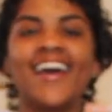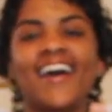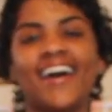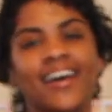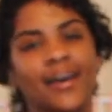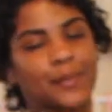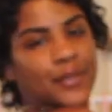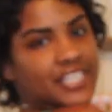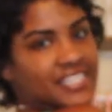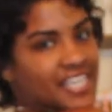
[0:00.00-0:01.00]
Uh,
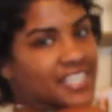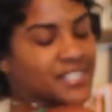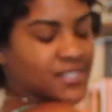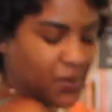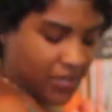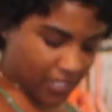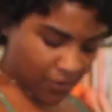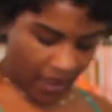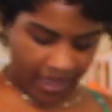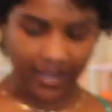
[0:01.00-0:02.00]
but this set is so
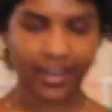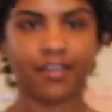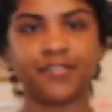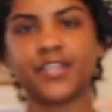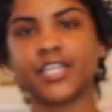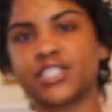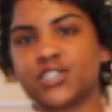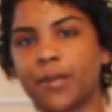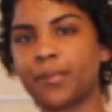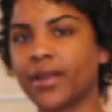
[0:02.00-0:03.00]
cute. I love the
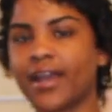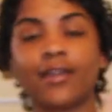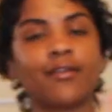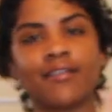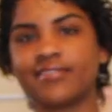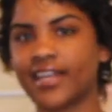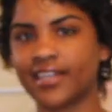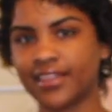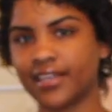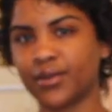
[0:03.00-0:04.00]
stripe print. I don't have
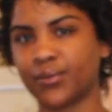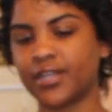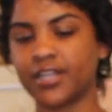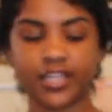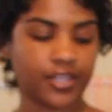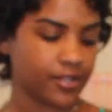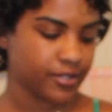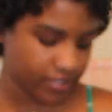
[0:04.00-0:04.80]
anything green either,